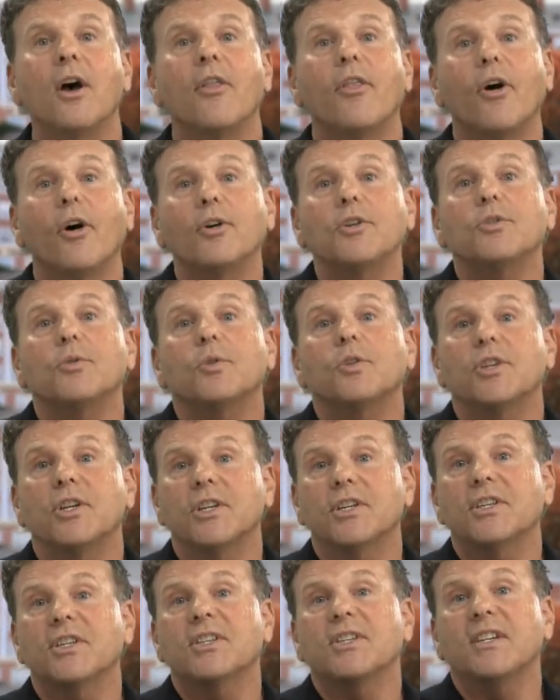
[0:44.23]
those were
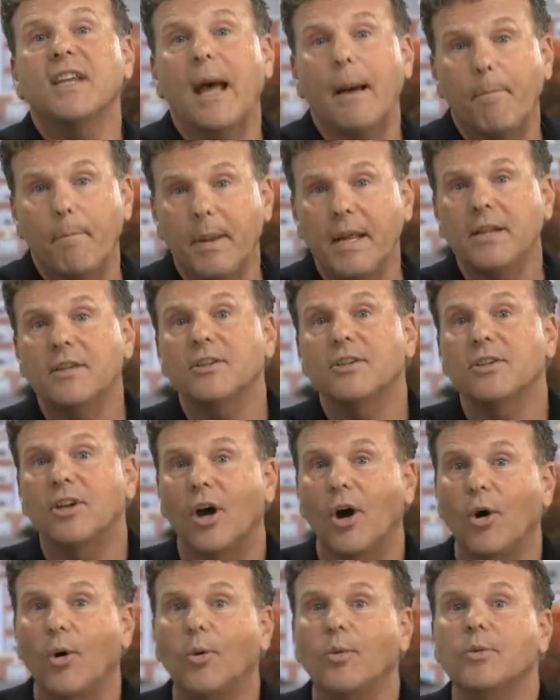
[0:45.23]
just stepping
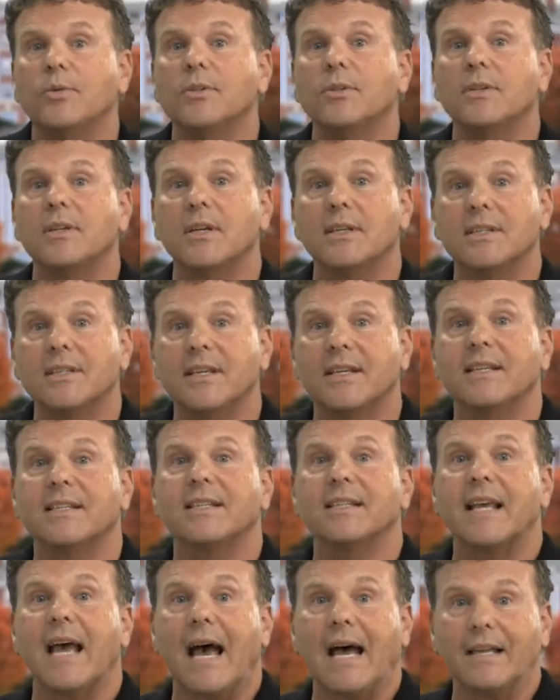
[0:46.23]
stones to
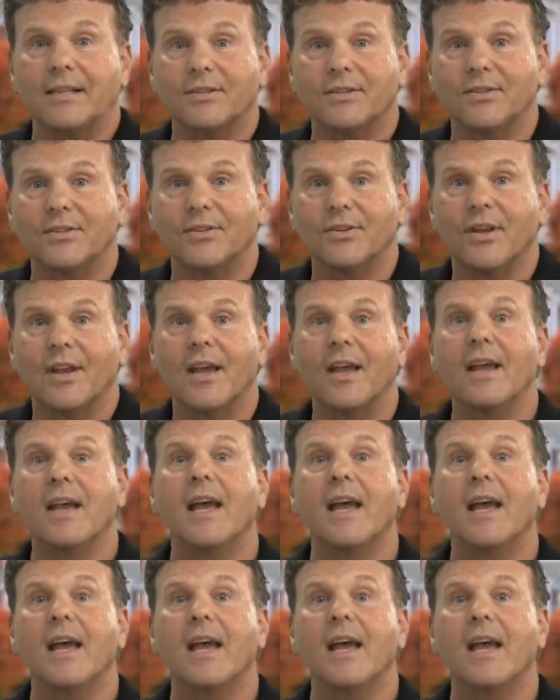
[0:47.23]
success.